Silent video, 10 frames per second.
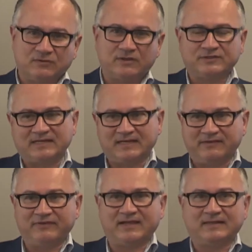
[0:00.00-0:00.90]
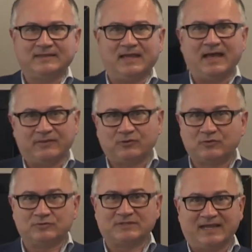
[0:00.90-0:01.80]
with her significant other,
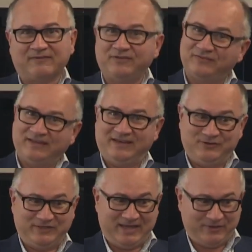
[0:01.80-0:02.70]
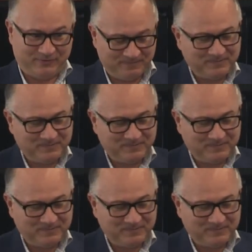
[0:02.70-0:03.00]
who's like 15 years younger.